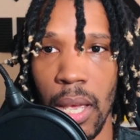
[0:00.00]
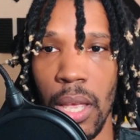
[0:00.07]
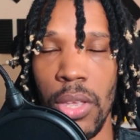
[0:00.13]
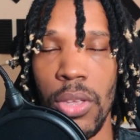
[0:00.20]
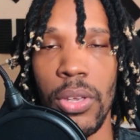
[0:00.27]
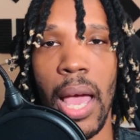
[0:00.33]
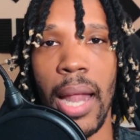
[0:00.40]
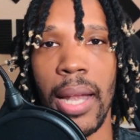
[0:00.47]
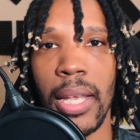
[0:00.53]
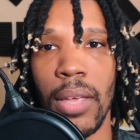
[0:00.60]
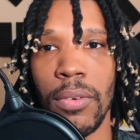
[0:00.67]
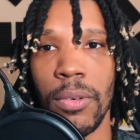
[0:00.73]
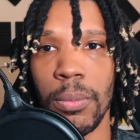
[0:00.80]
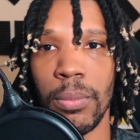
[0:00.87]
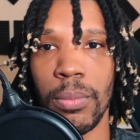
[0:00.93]
You got to give
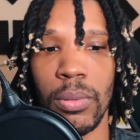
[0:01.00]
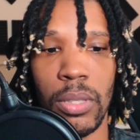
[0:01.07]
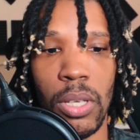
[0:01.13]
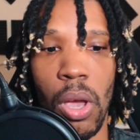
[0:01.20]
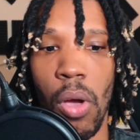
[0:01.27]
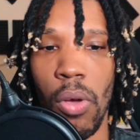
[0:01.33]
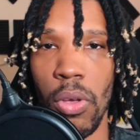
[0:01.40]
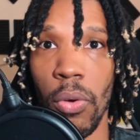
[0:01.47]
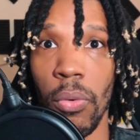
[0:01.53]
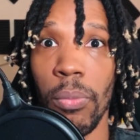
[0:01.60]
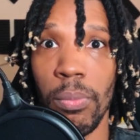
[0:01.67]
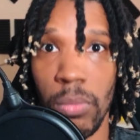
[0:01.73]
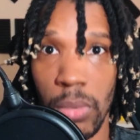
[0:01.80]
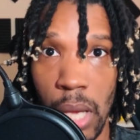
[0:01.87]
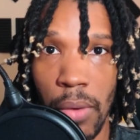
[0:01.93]
them, you know, your
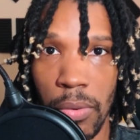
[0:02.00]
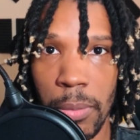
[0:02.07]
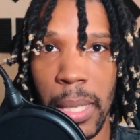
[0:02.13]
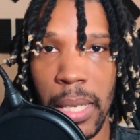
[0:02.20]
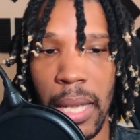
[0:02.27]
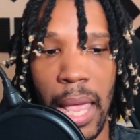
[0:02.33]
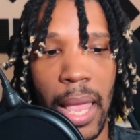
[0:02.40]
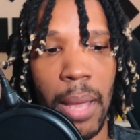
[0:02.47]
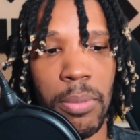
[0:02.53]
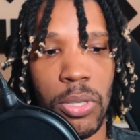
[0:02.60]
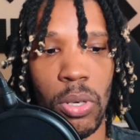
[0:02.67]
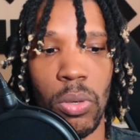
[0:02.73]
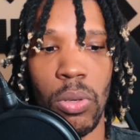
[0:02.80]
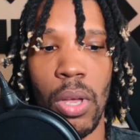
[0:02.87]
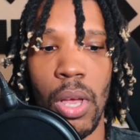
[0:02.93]
government name. So